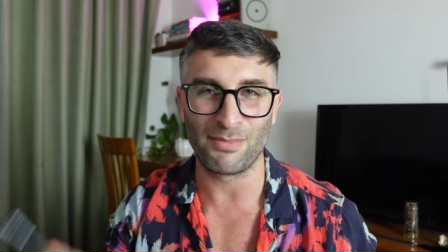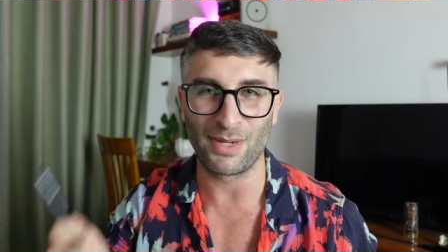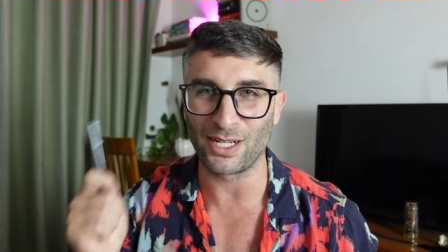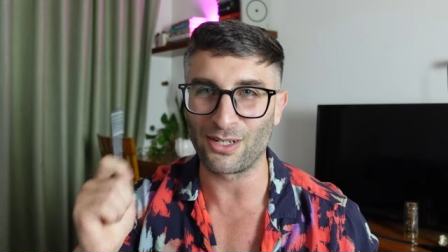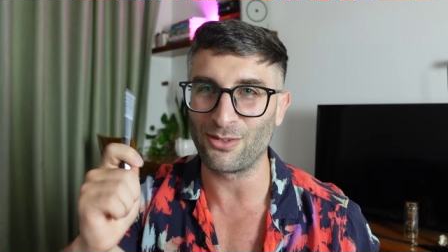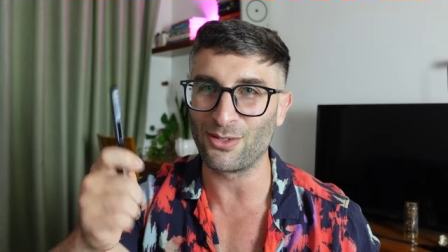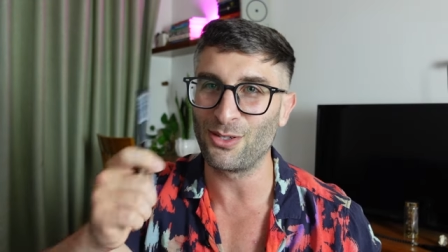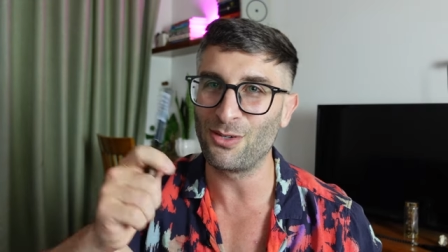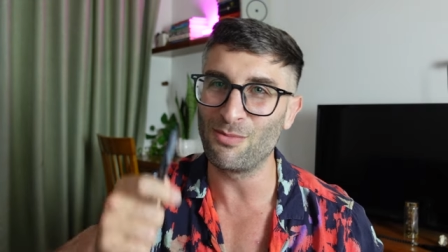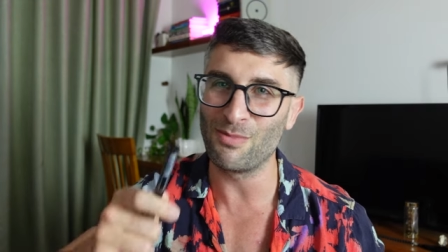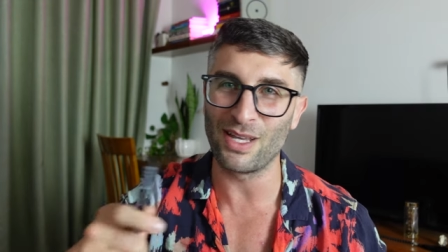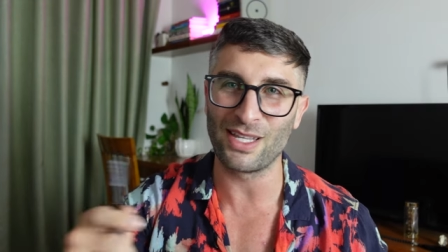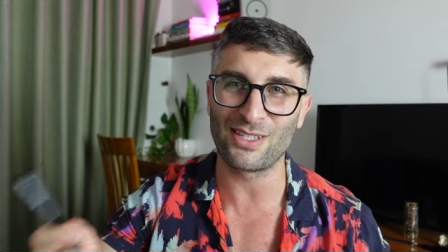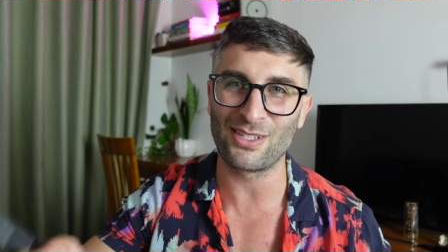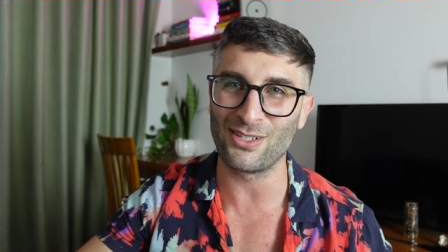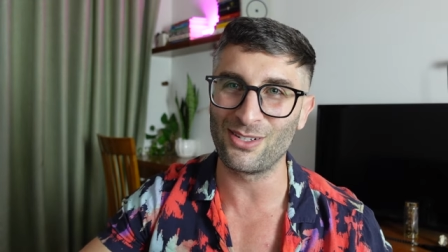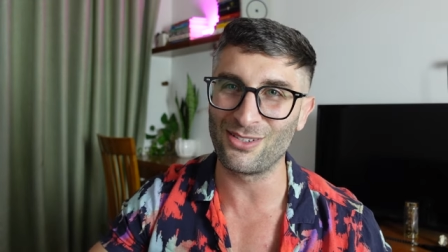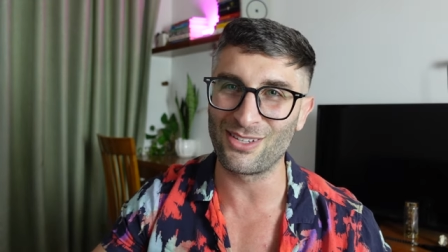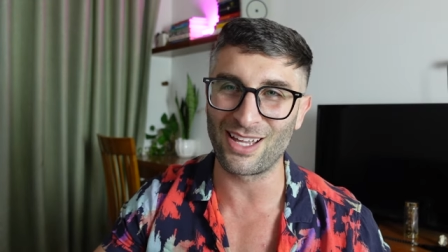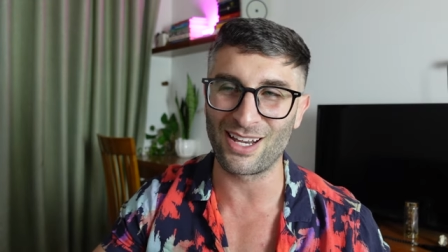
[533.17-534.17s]
Michael, you meant
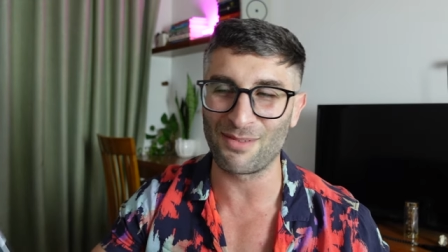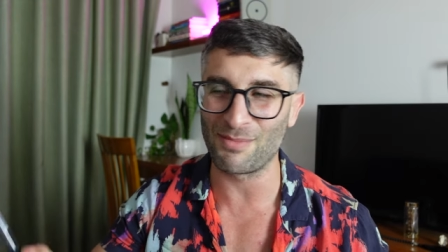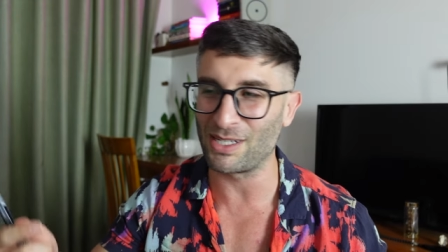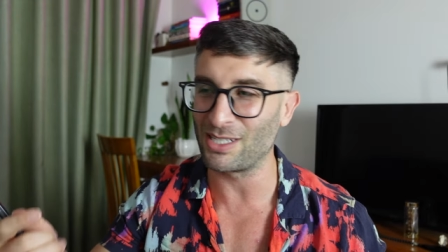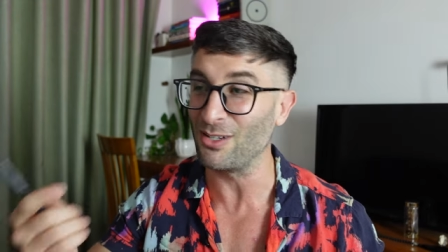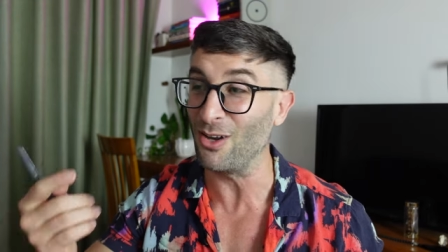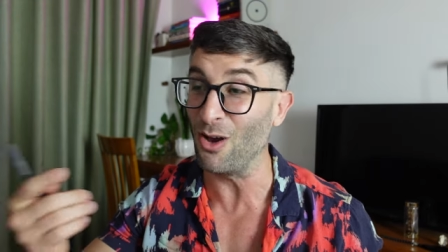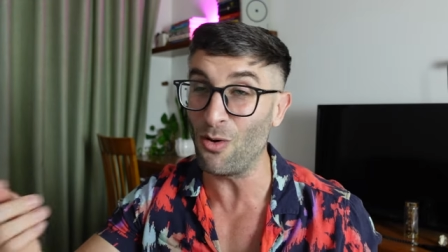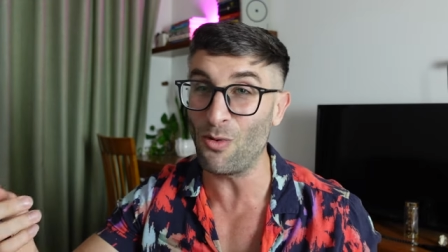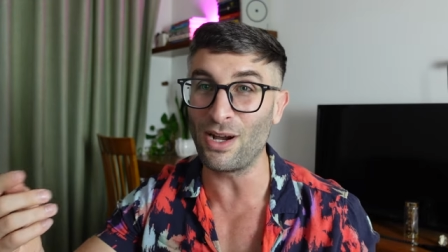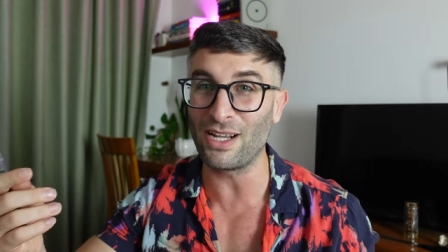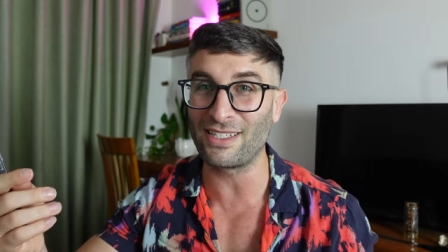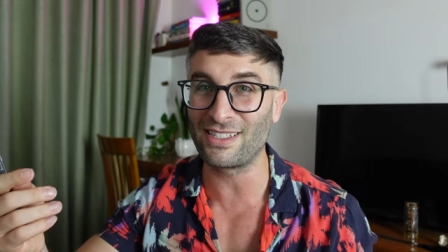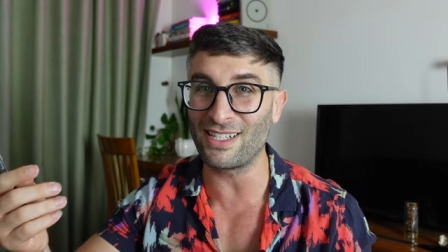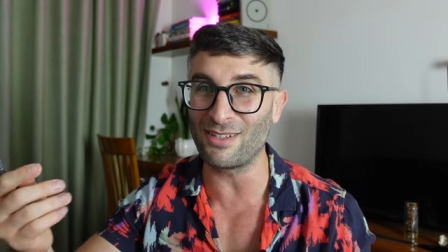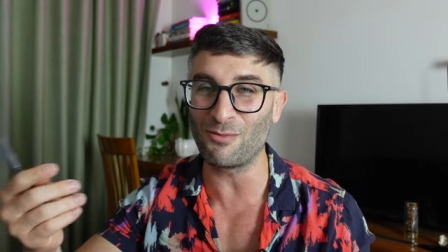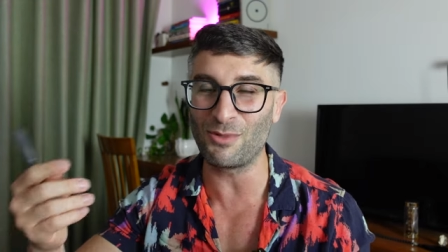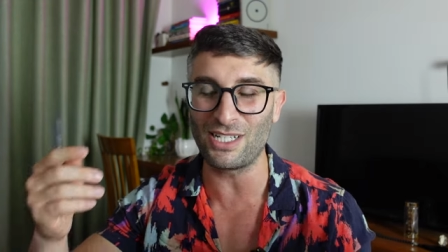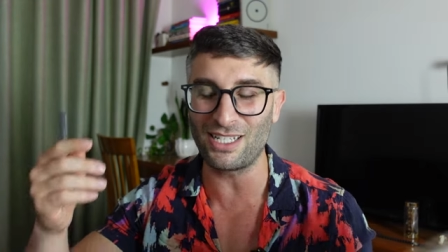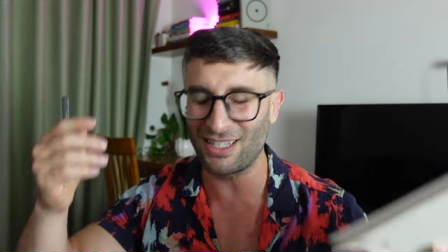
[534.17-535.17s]
to do that. I'm like, no, I
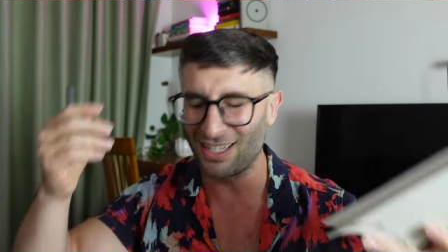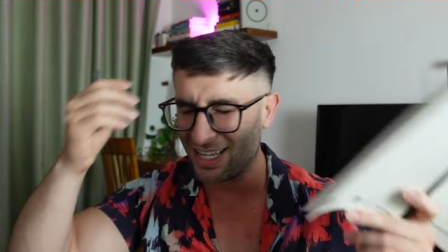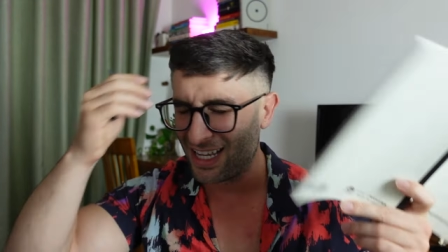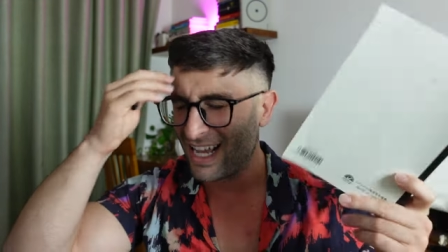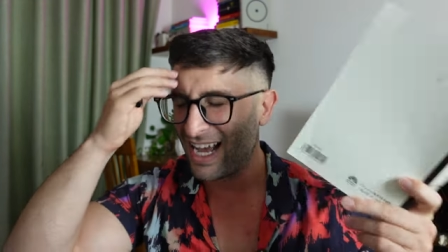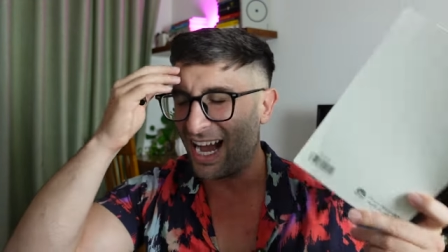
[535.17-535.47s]
did. What?